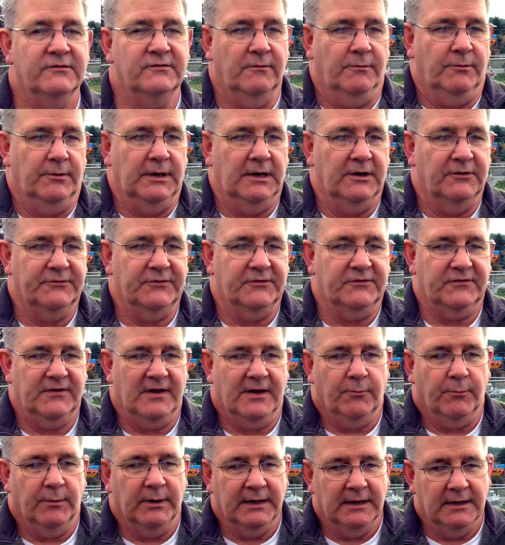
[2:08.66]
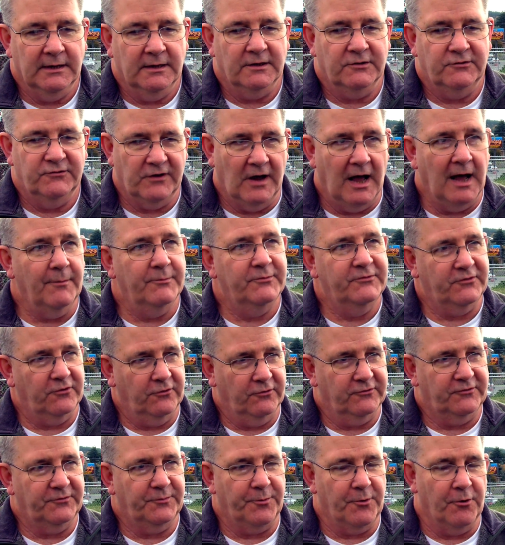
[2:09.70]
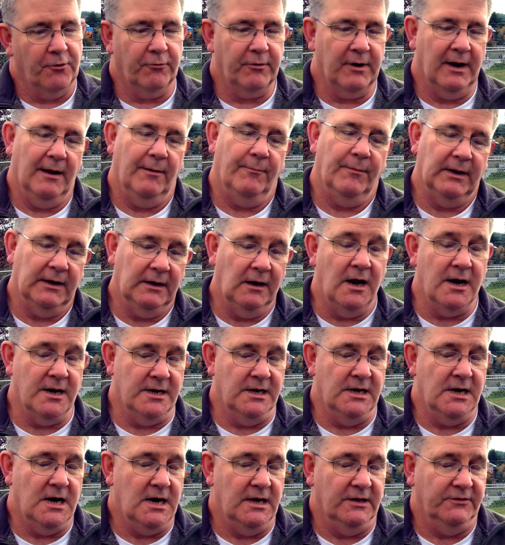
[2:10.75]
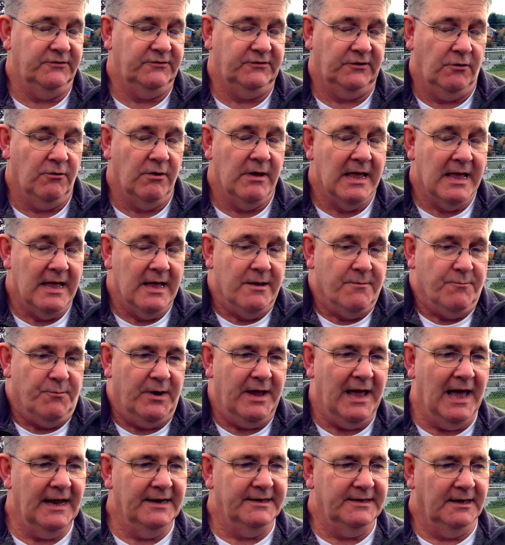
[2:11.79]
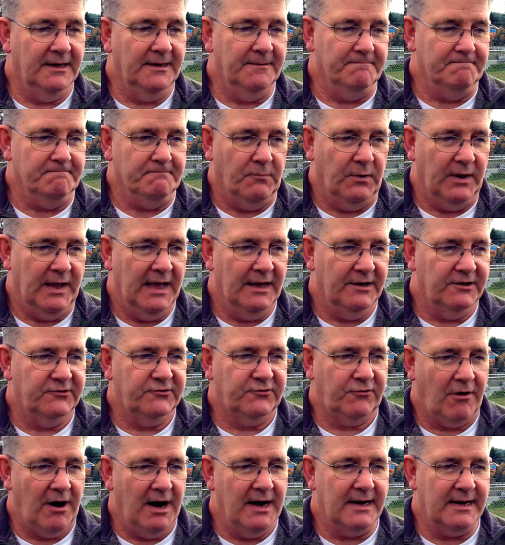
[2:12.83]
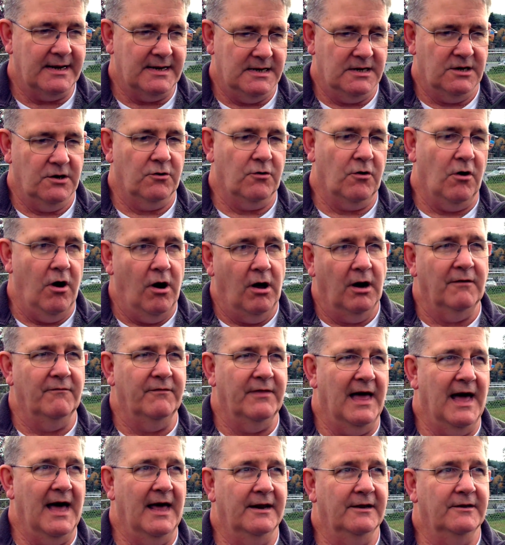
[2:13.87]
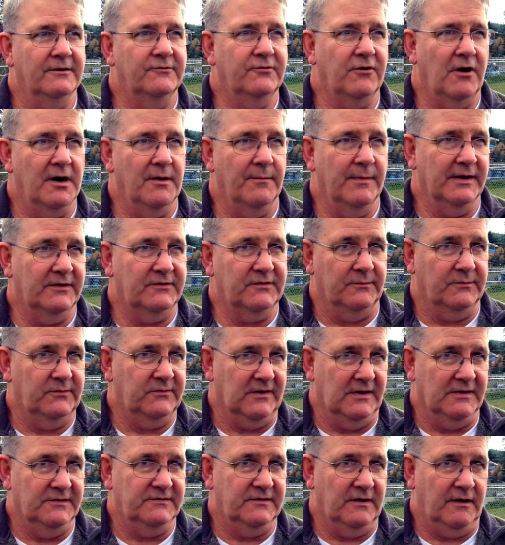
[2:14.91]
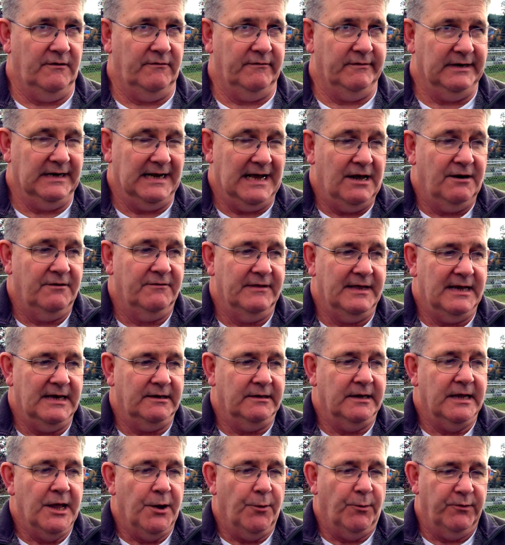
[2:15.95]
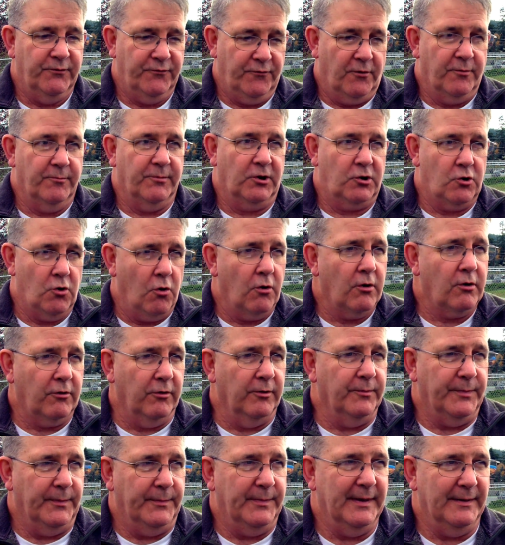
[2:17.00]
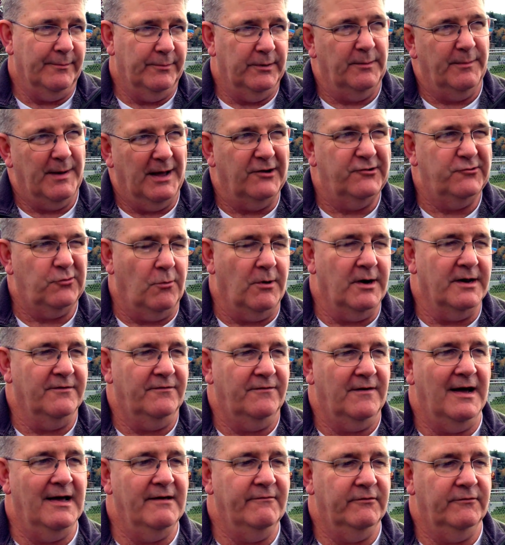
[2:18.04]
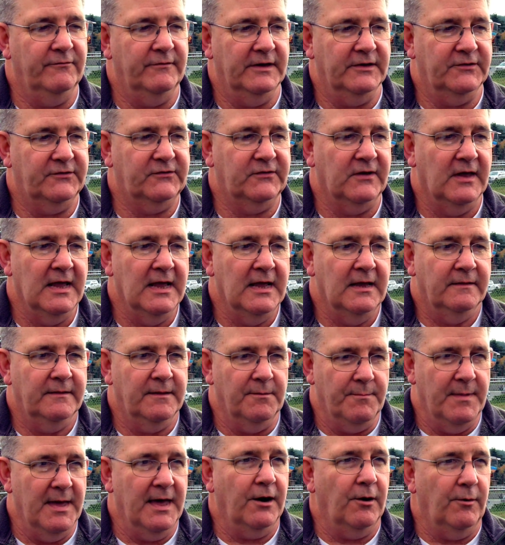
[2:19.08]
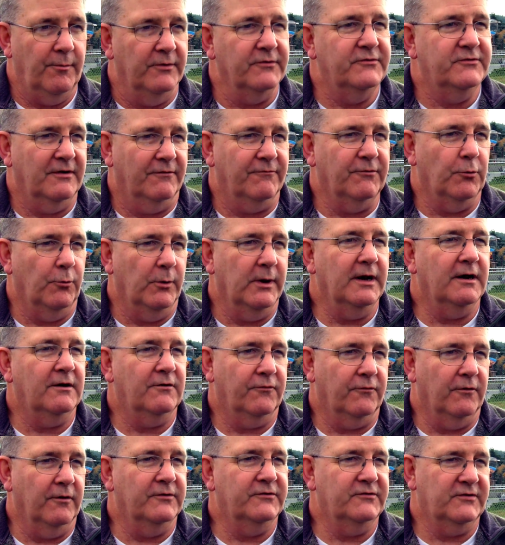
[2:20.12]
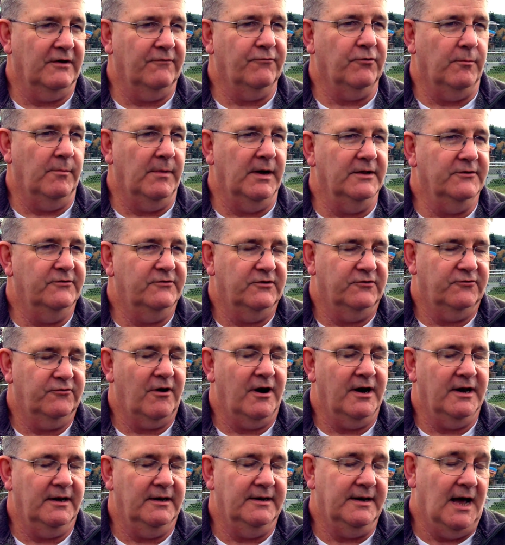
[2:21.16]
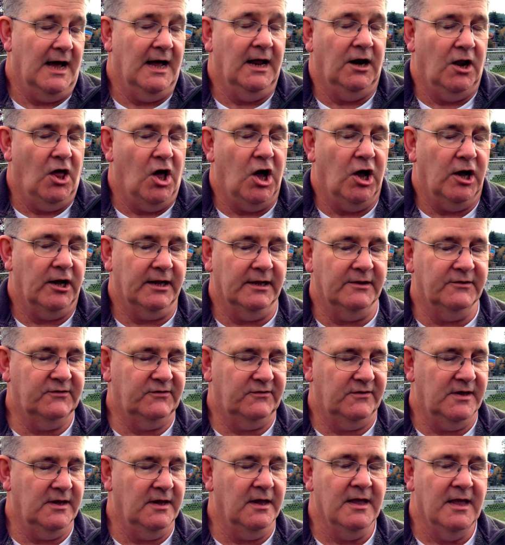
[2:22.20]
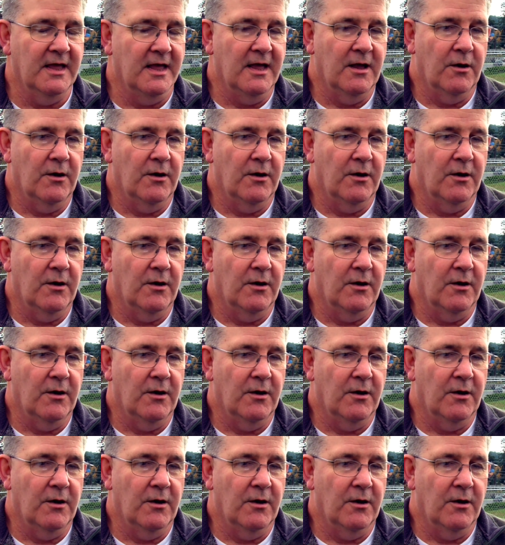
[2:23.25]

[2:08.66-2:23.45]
someone else was saying we need a job search program, and on and on. So we had to we had to try to hear all of that and try to make some sense of it. Out of that, we formed a core group of people, about 25 of us, that met almost every week for several months to try to dialogue and see